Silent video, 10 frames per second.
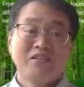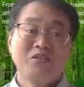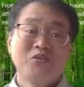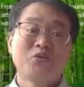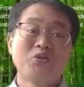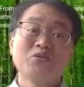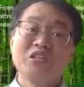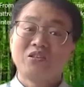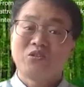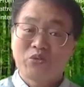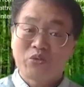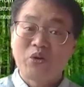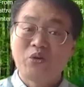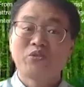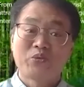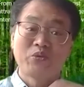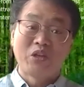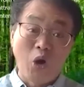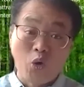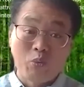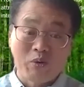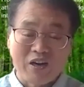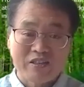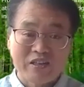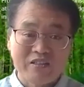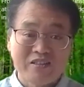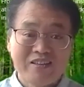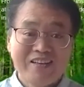You don't need to go through the whole process.